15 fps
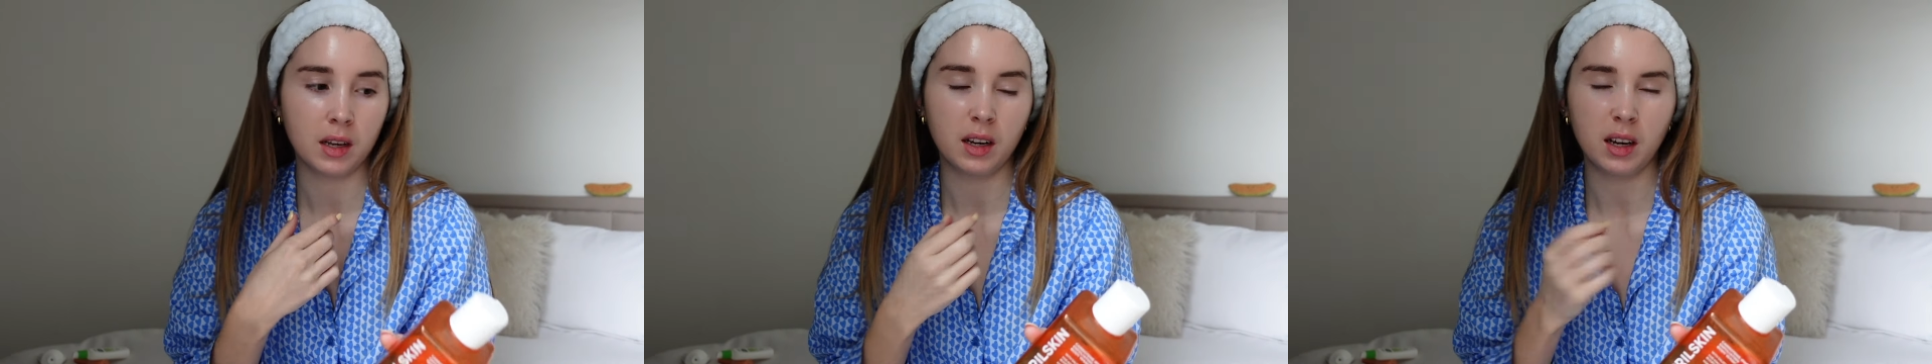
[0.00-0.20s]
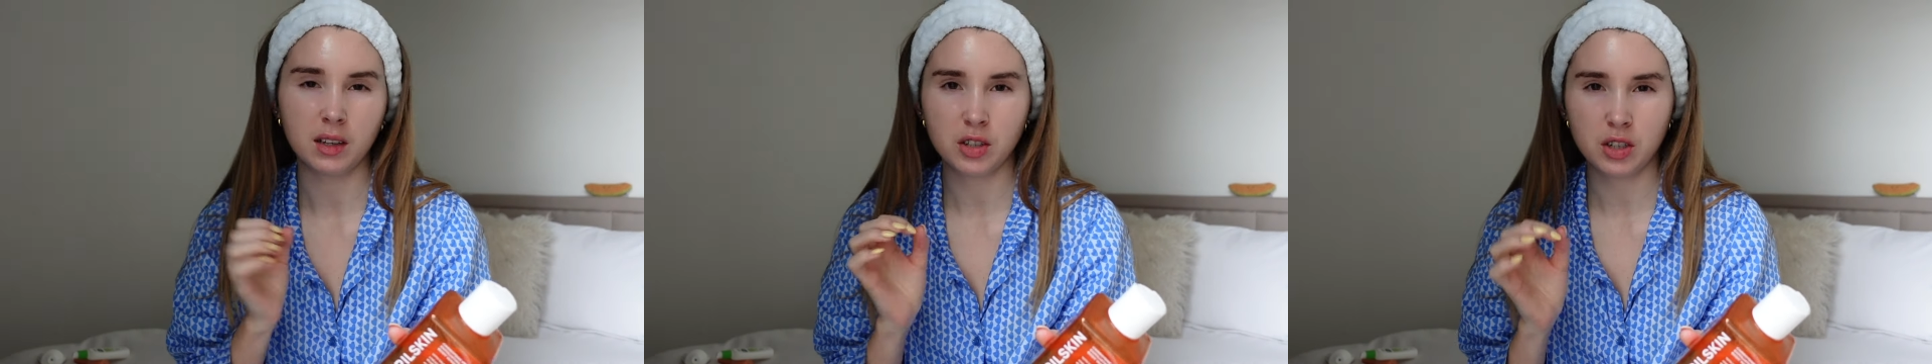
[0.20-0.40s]

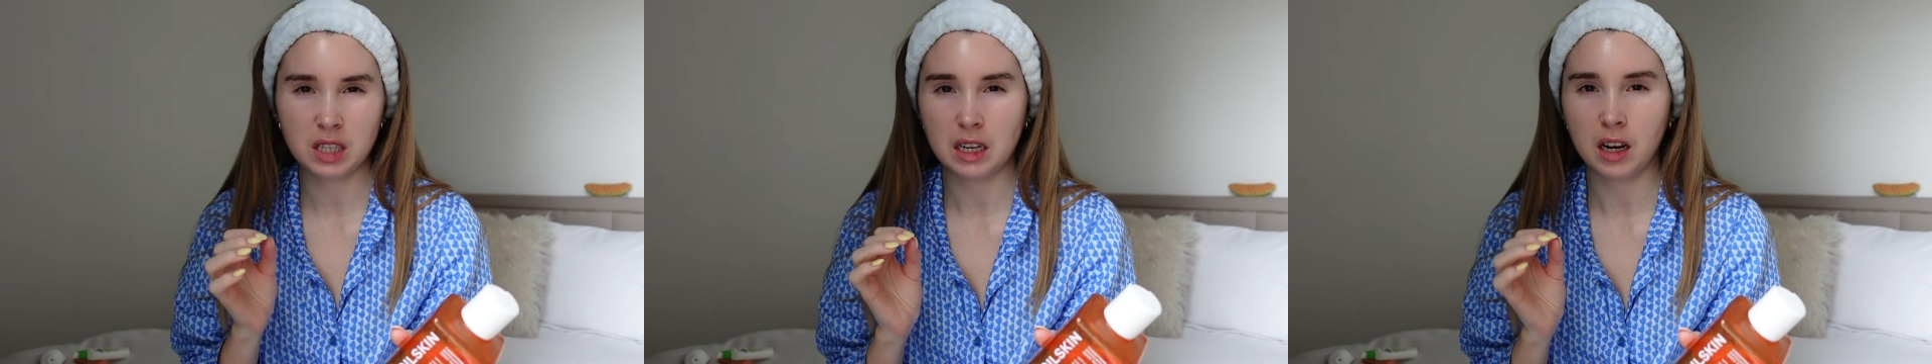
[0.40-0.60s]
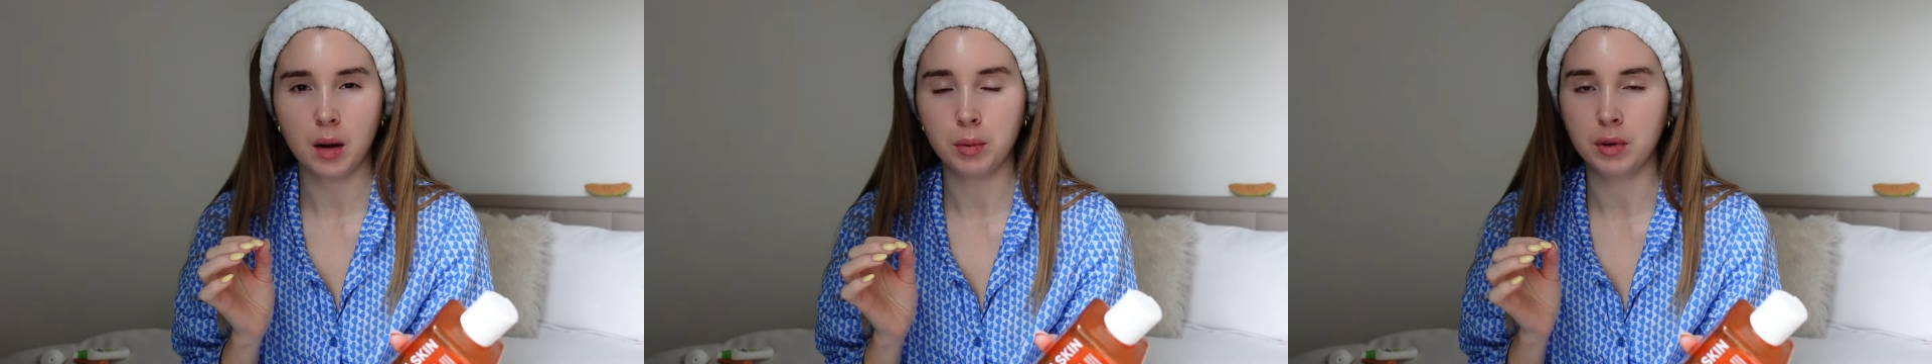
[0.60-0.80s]
like just a
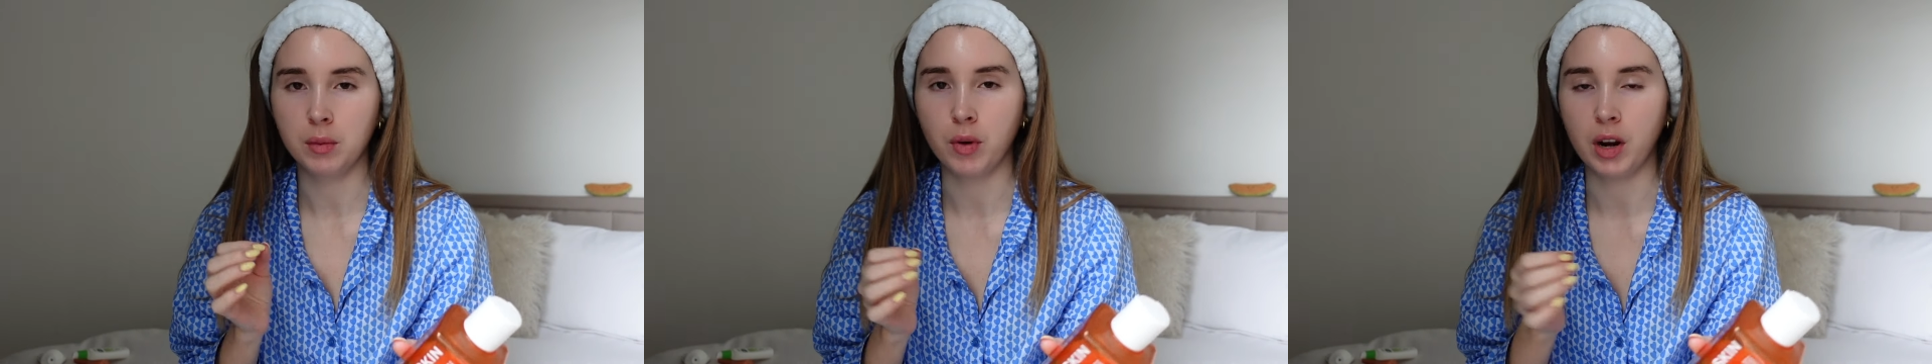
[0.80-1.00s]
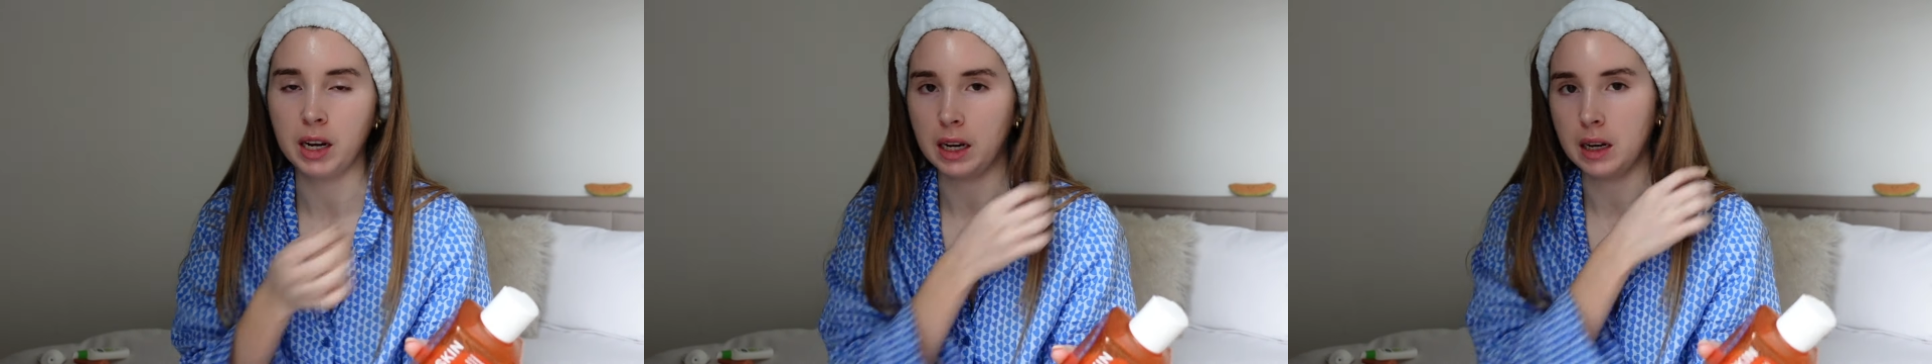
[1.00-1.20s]
couple of
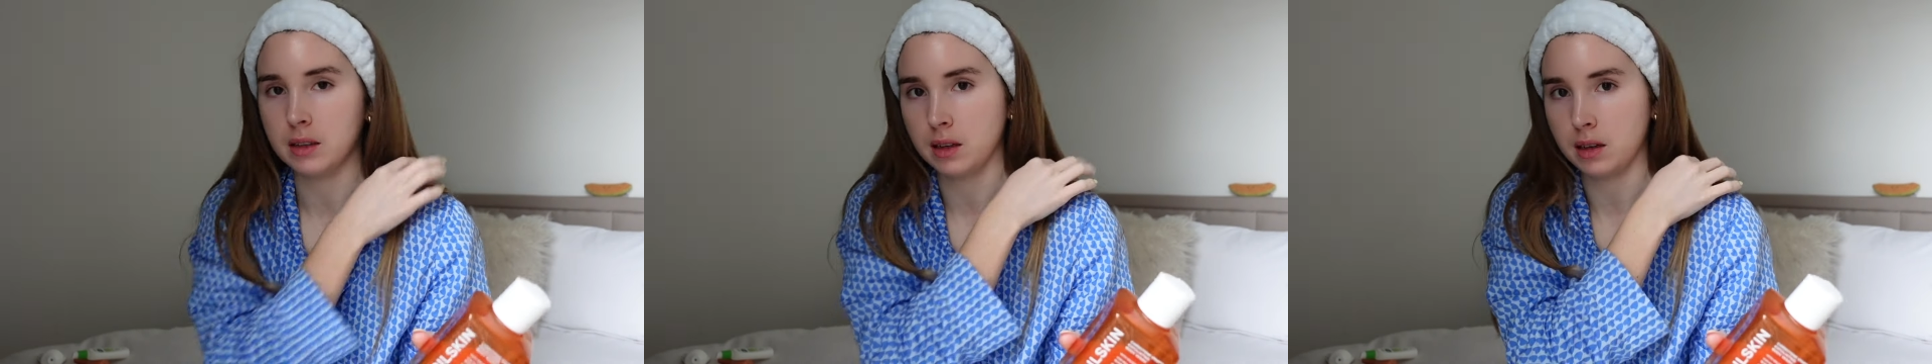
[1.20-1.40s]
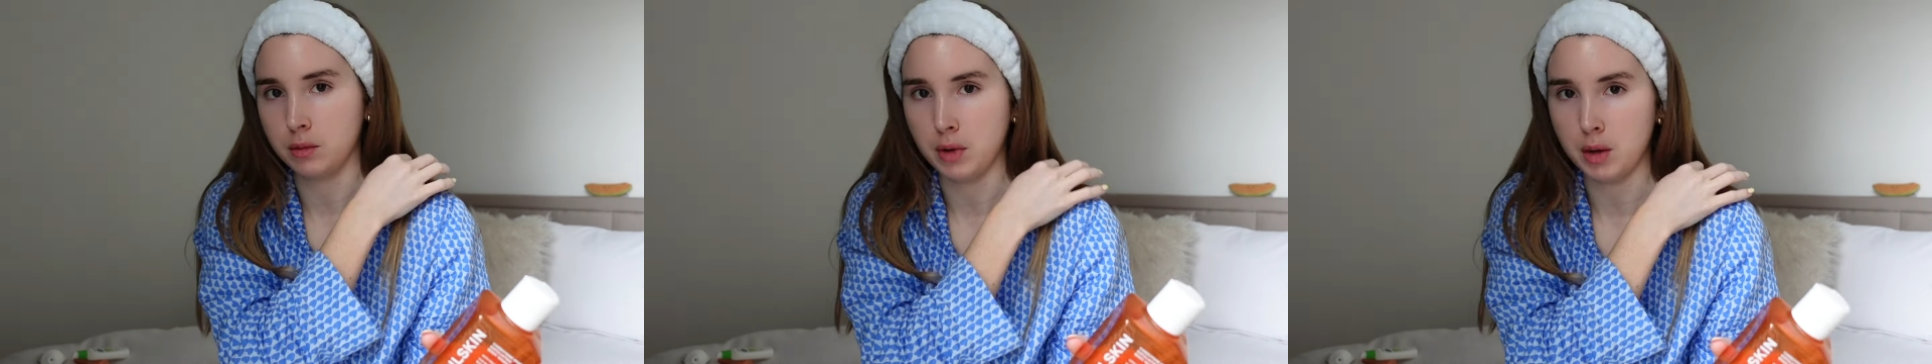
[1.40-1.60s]
breakouts
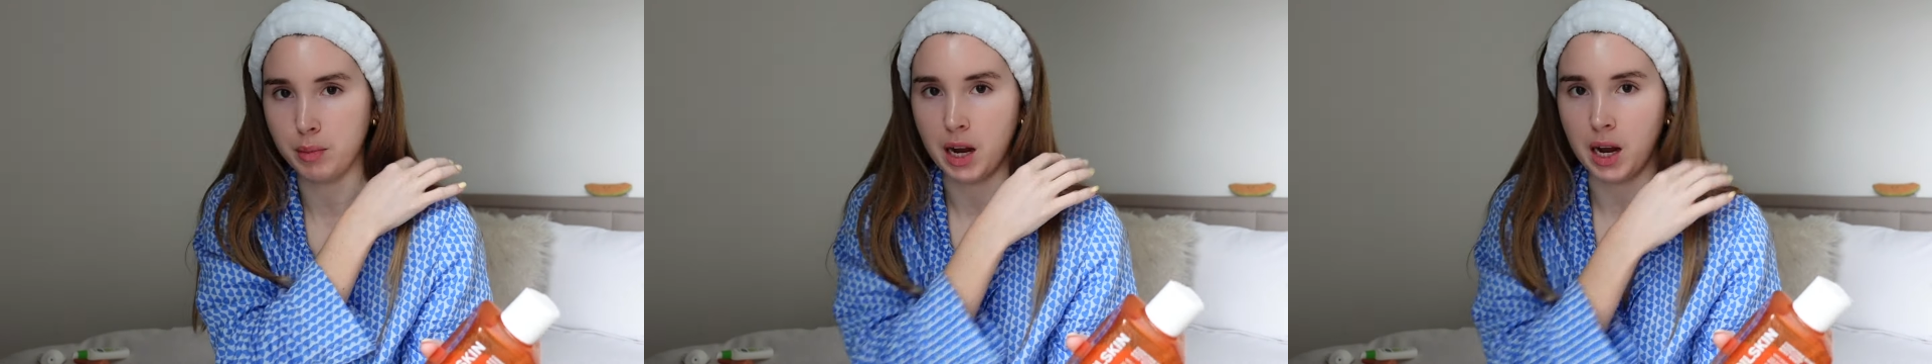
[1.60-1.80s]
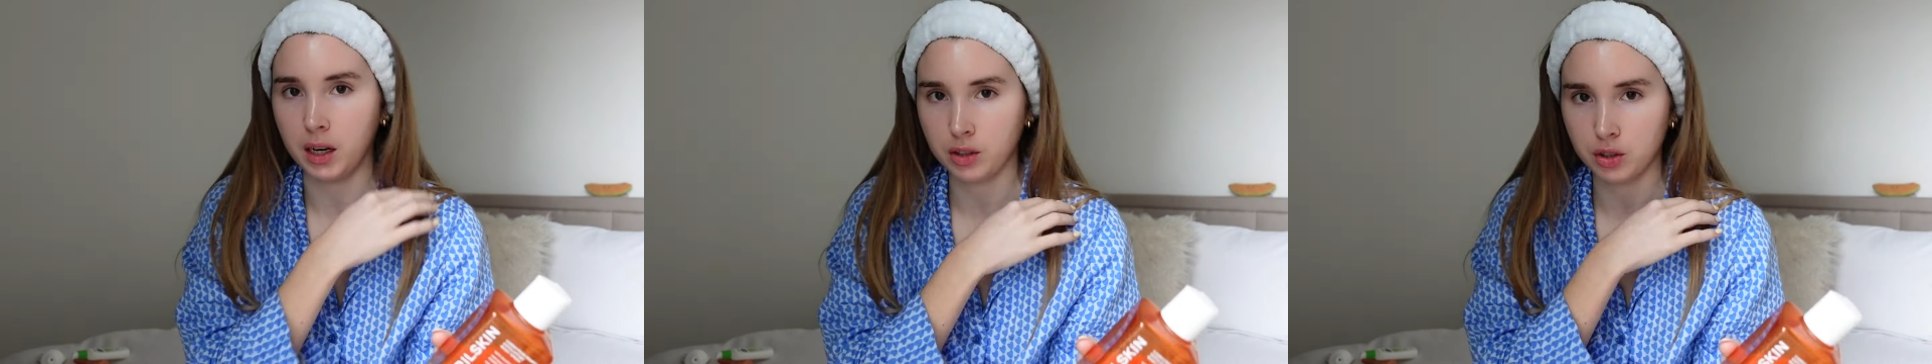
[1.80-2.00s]
like on my back,